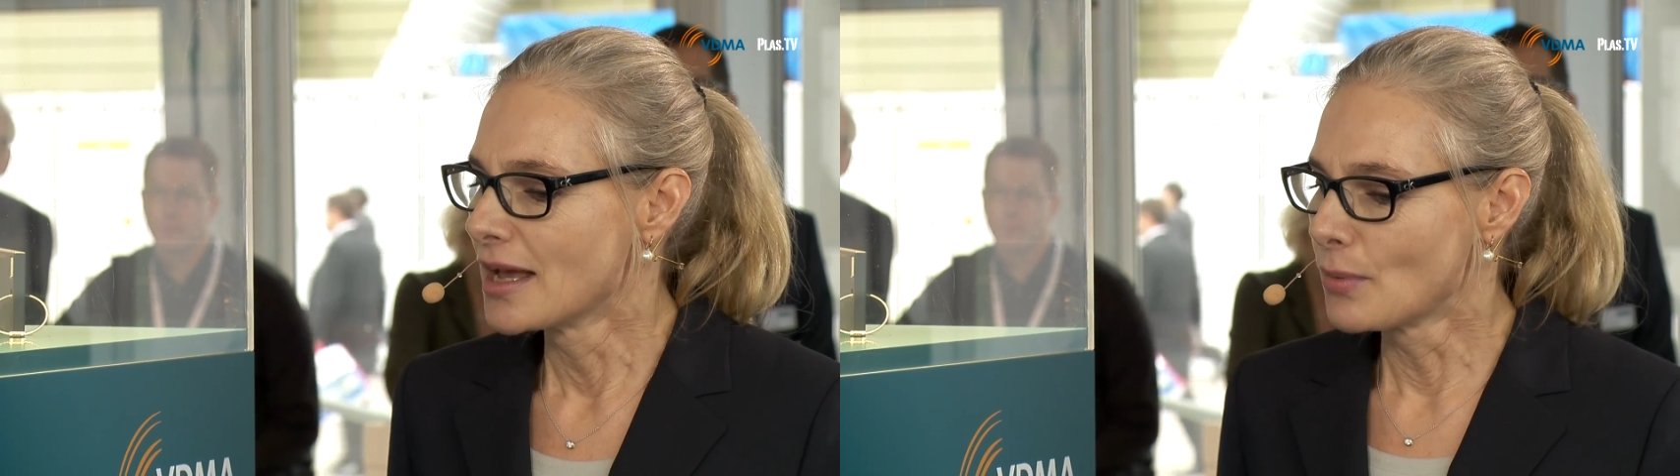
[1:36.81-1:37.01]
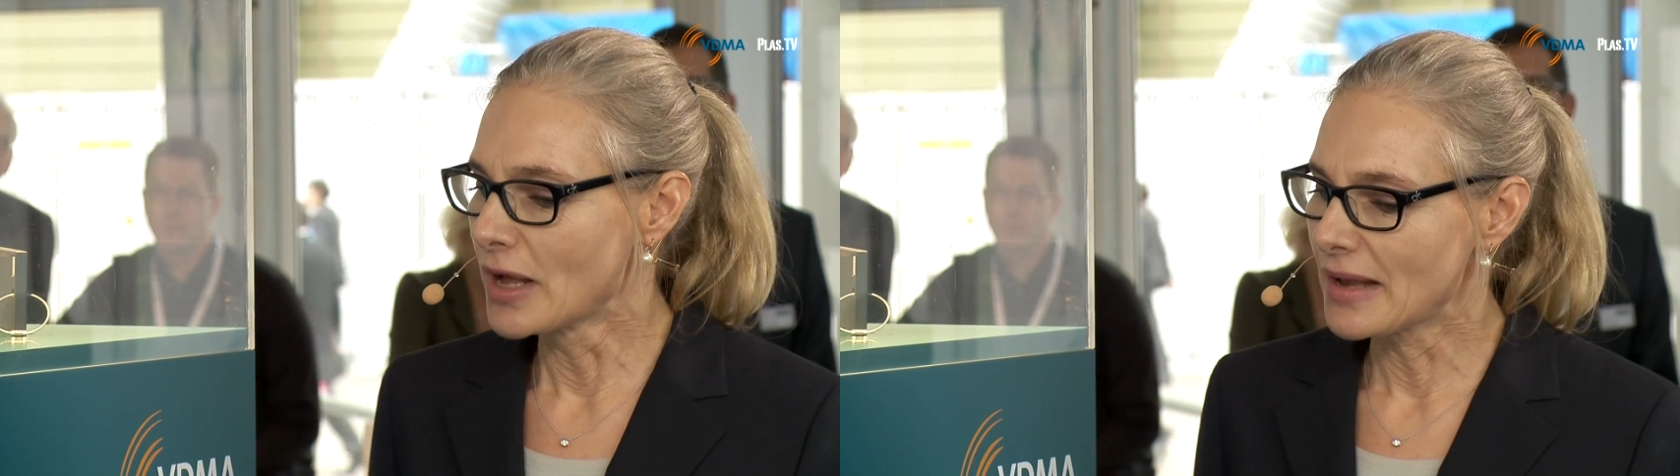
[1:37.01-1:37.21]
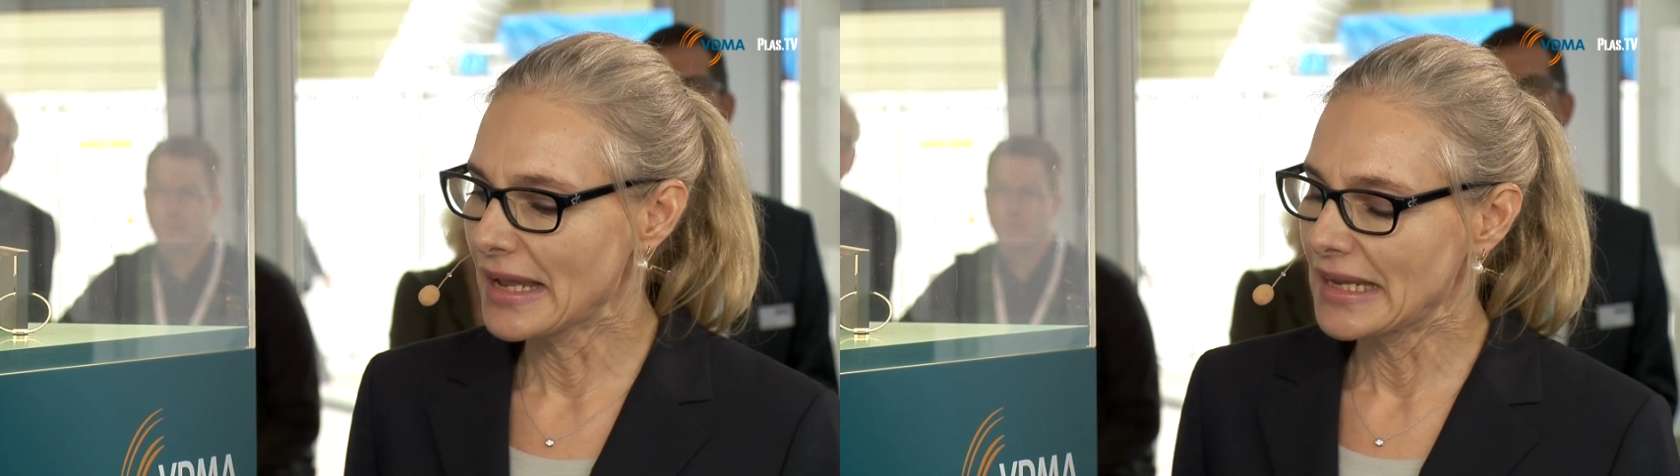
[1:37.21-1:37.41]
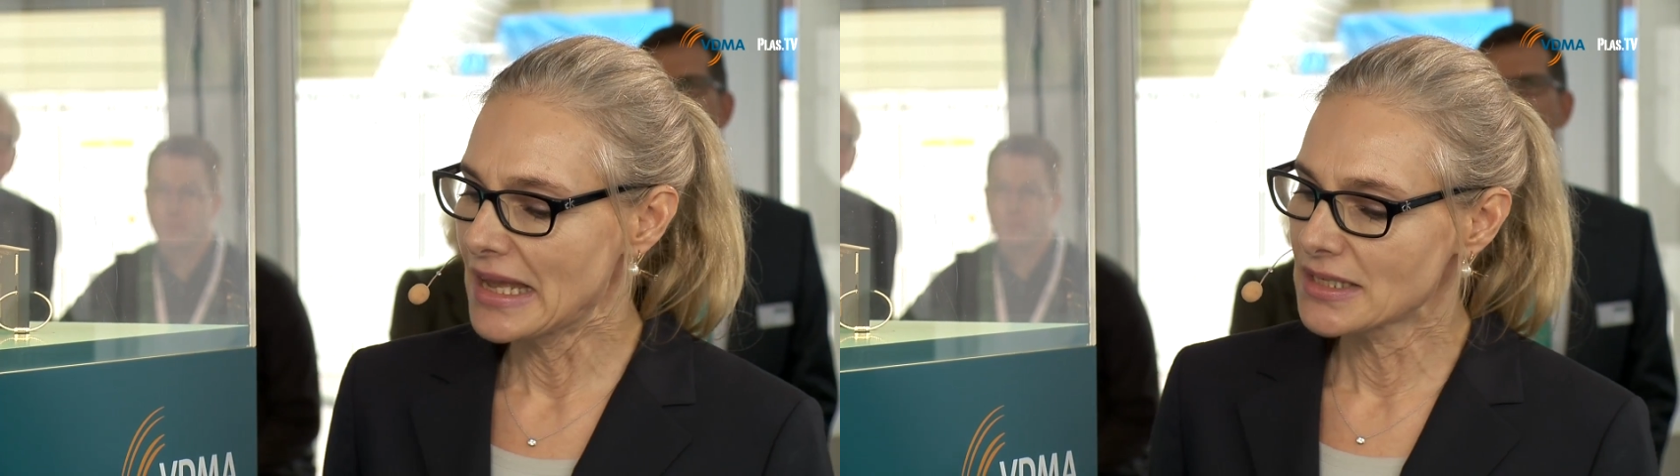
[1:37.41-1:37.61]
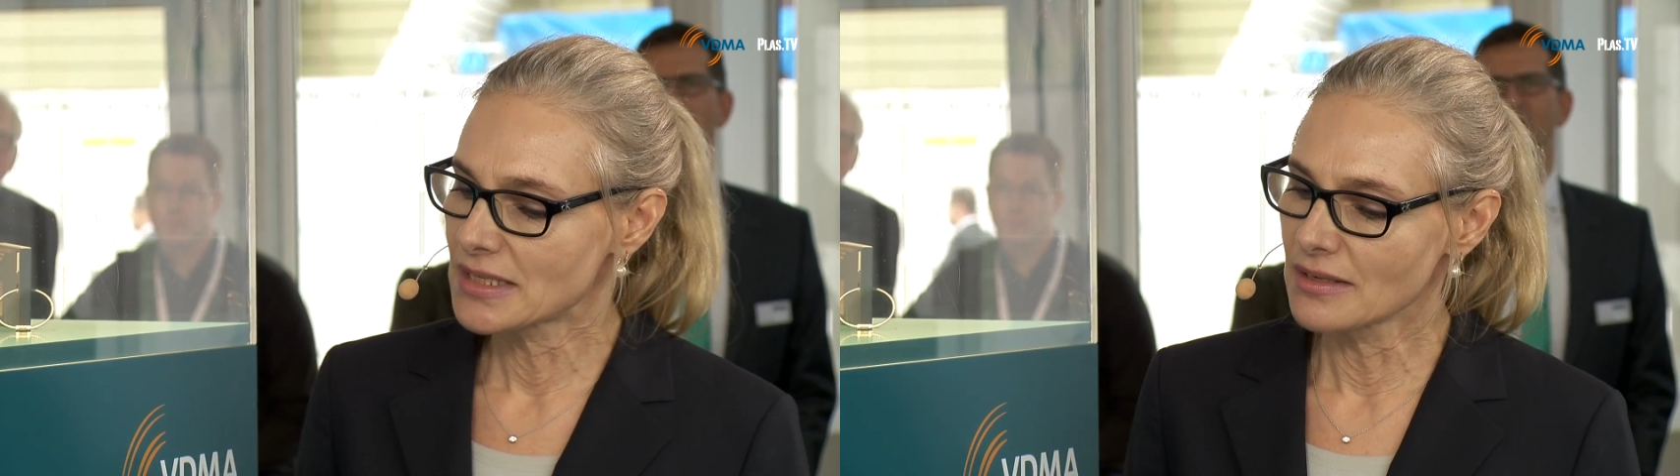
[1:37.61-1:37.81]
Well, I
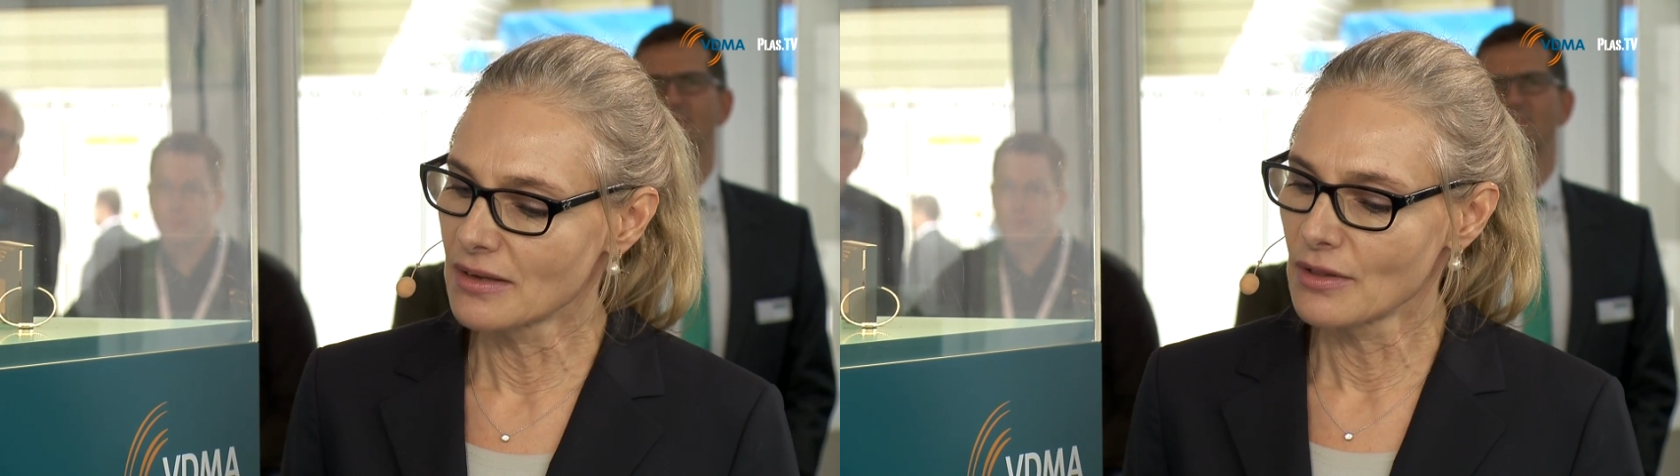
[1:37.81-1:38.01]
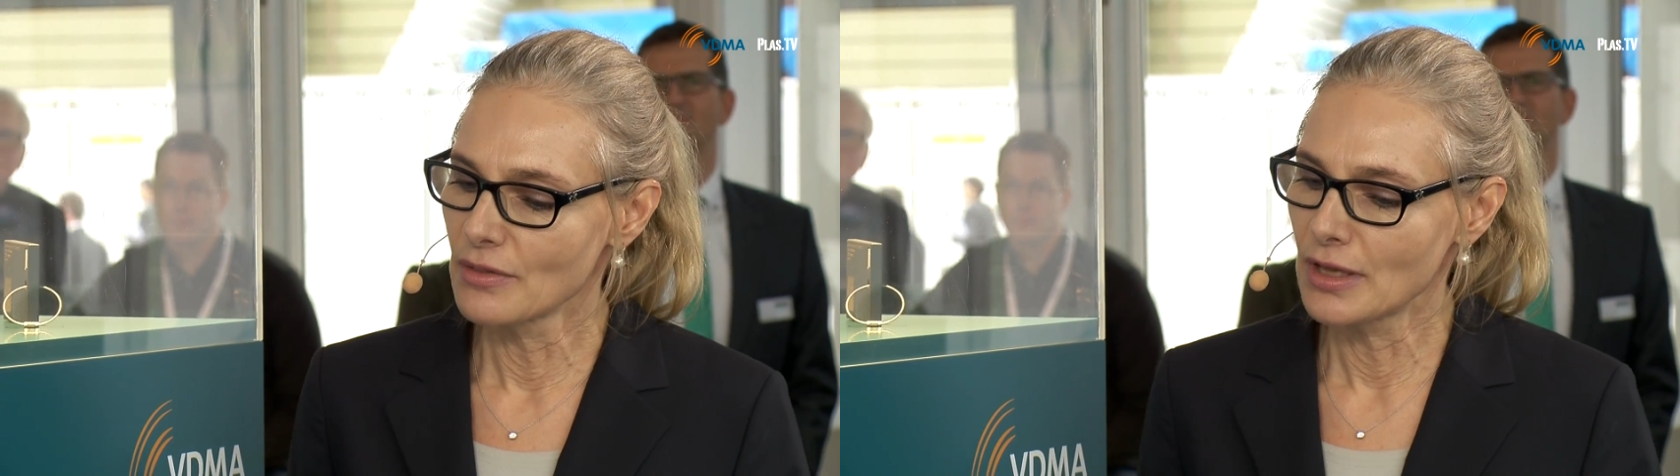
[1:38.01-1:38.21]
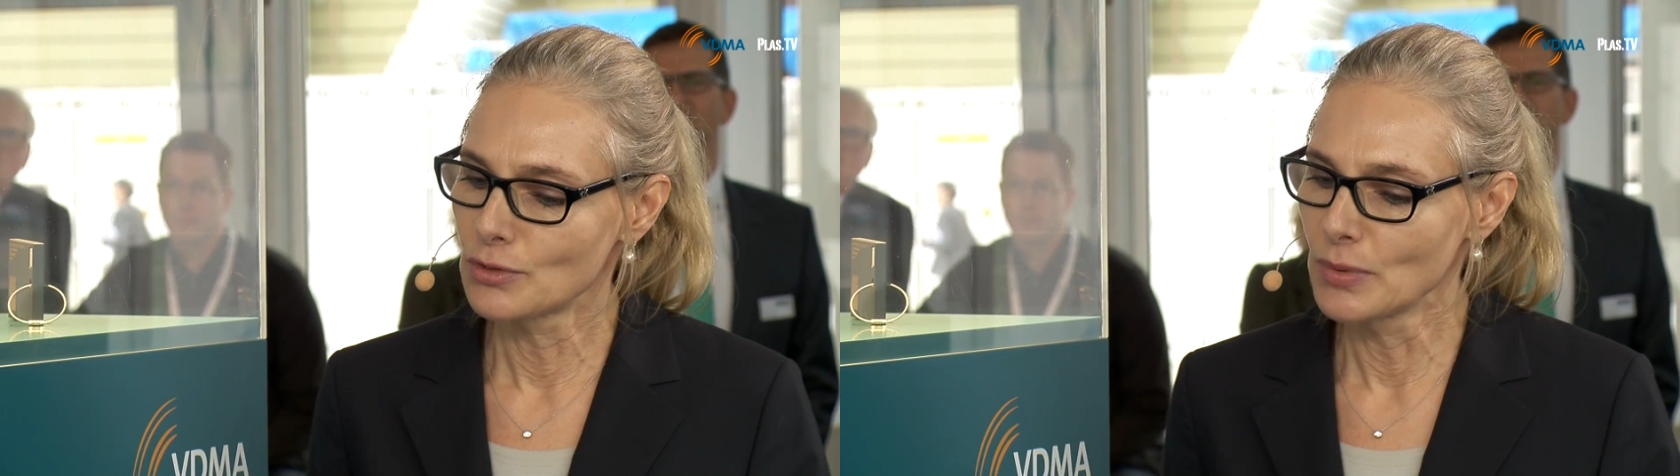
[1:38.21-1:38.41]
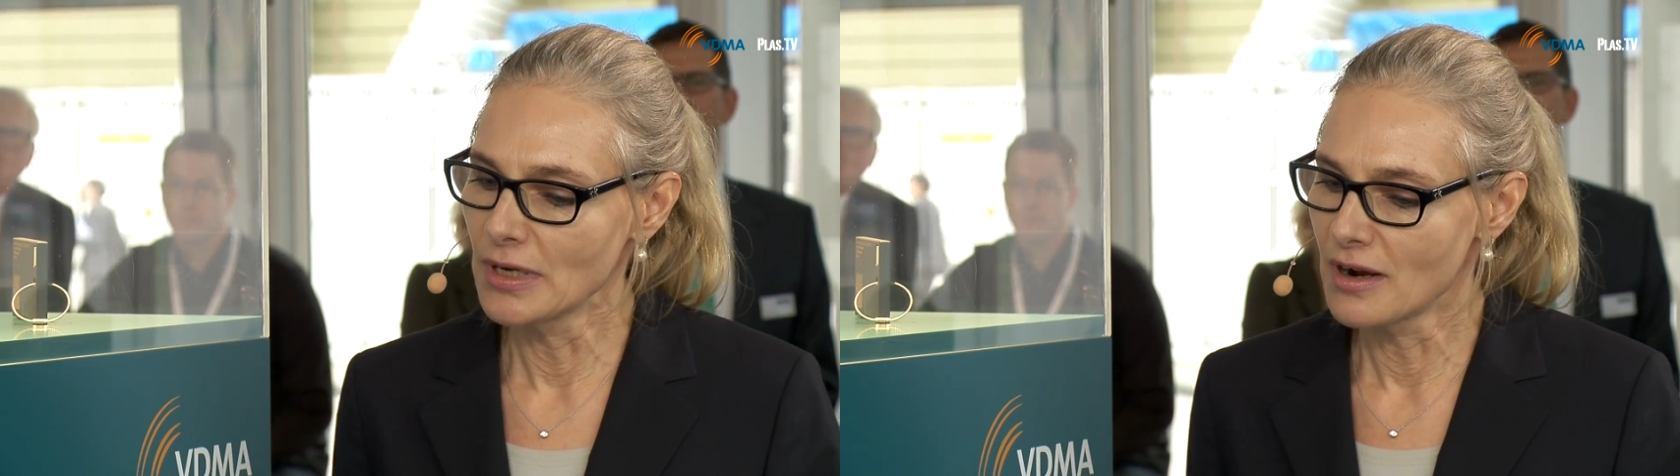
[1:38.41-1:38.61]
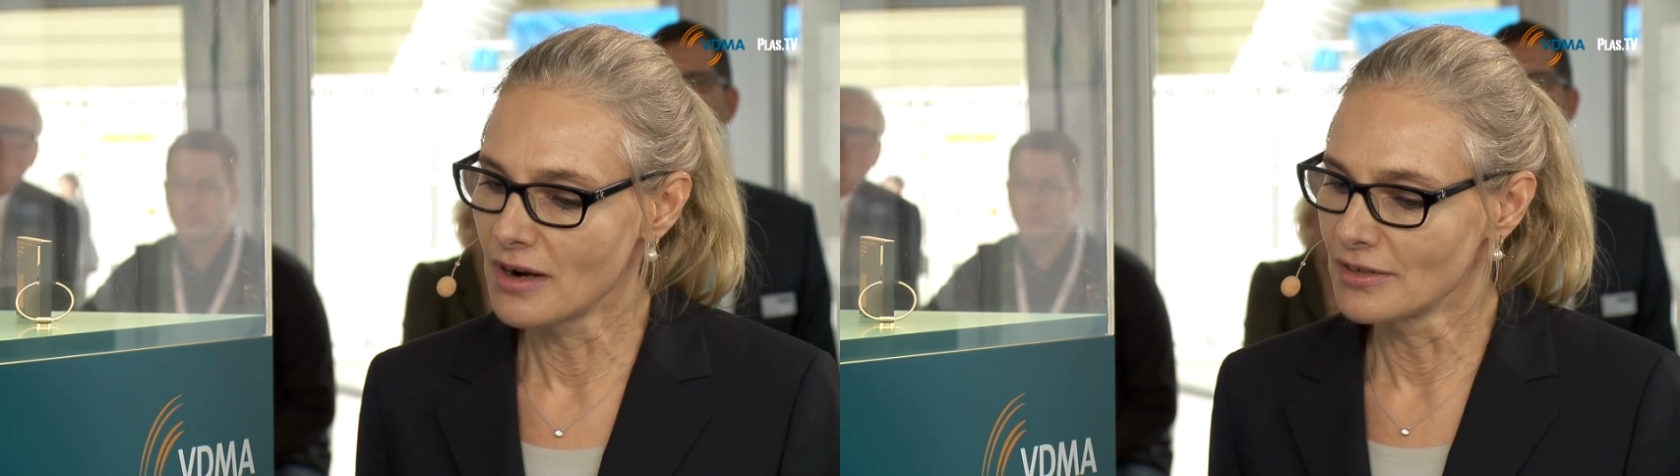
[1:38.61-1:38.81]
guess that we
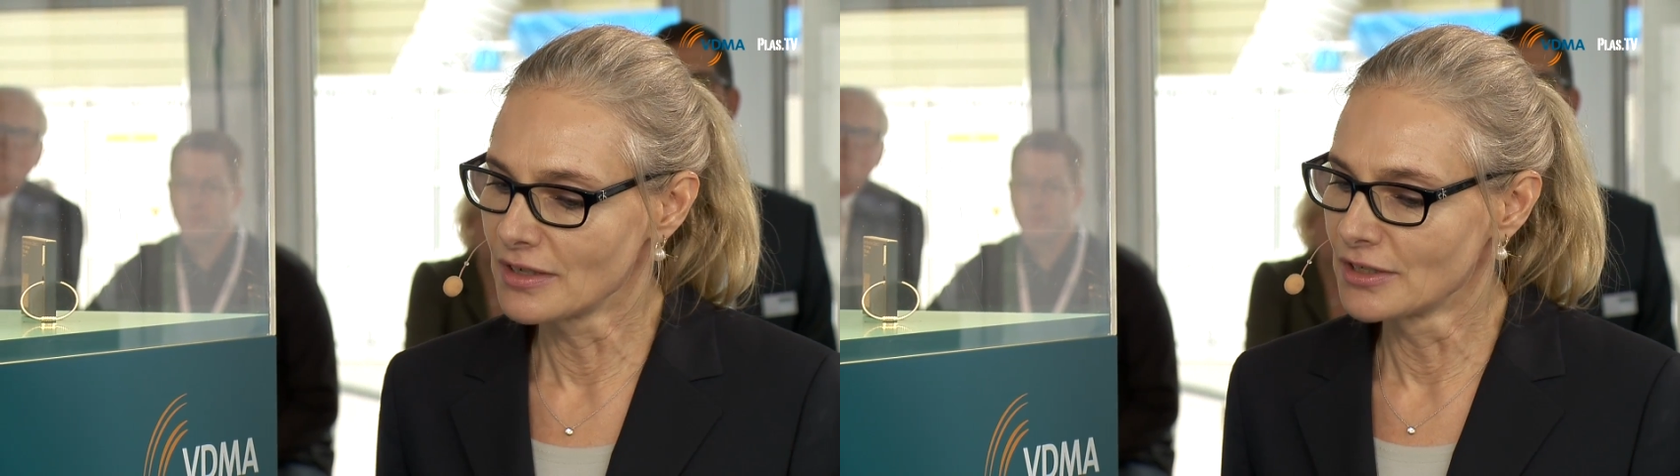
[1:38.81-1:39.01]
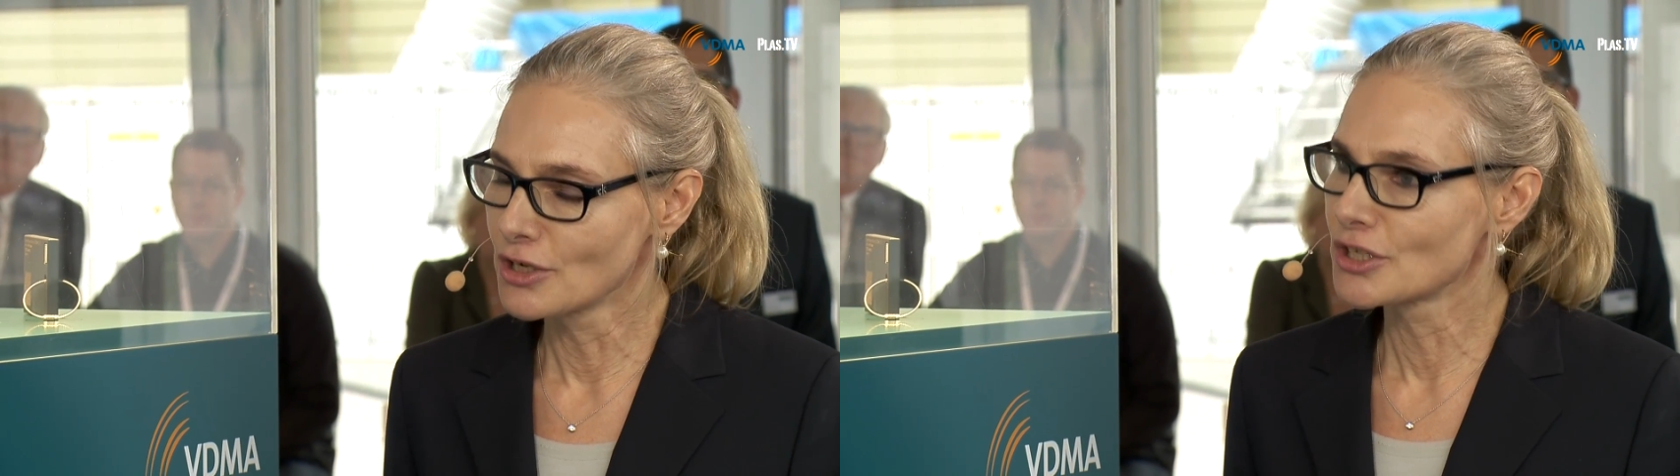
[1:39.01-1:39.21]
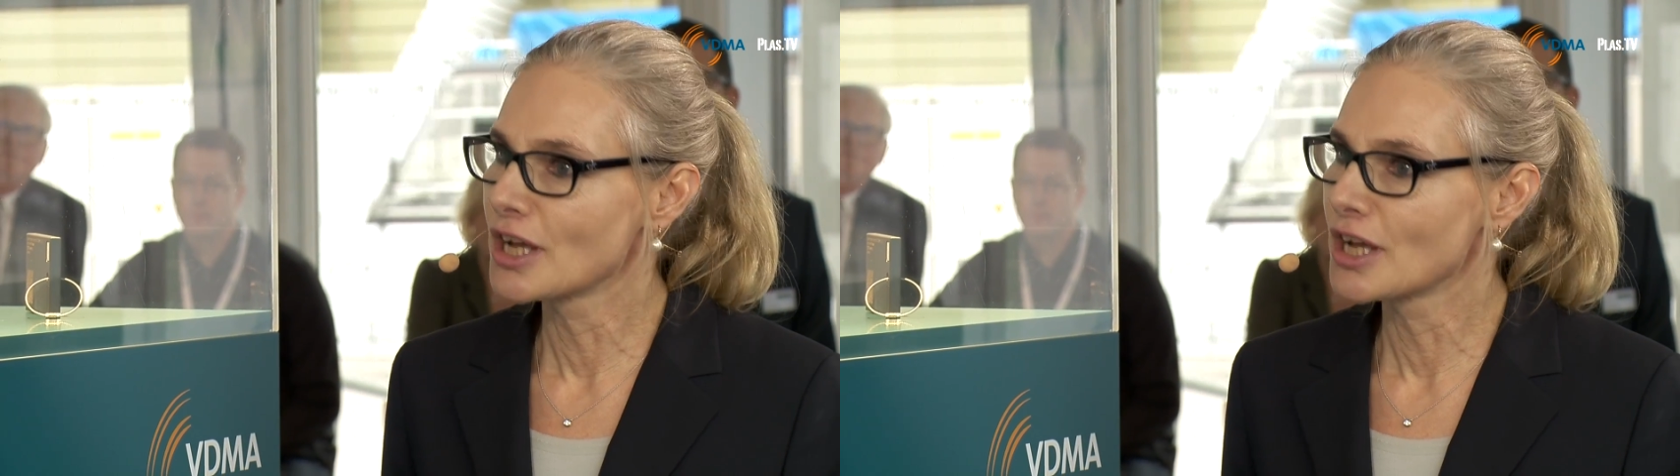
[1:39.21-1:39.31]
are not